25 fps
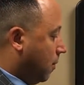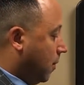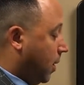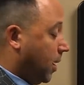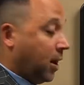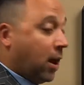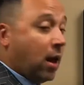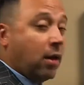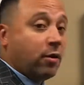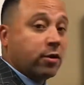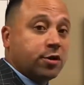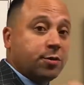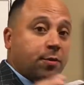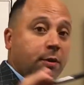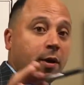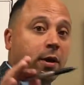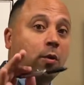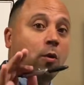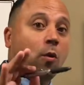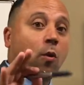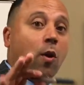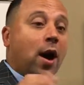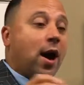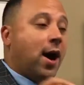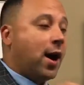And I'll
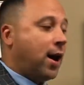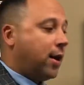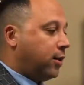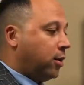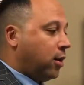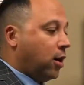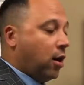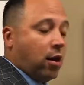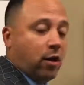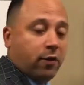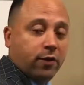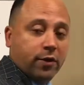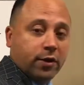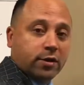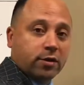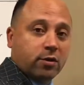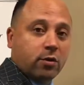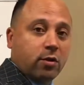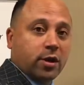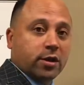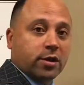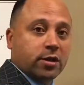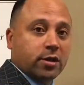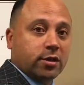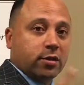explain why to all these
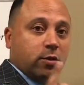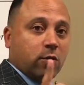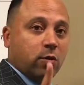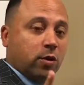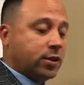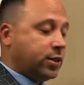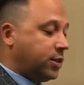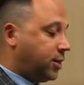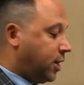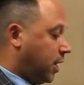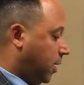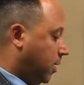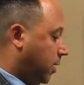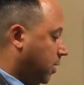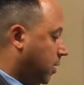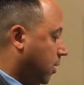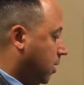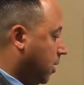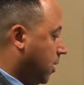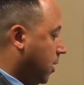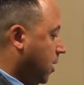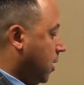questions in 1 second.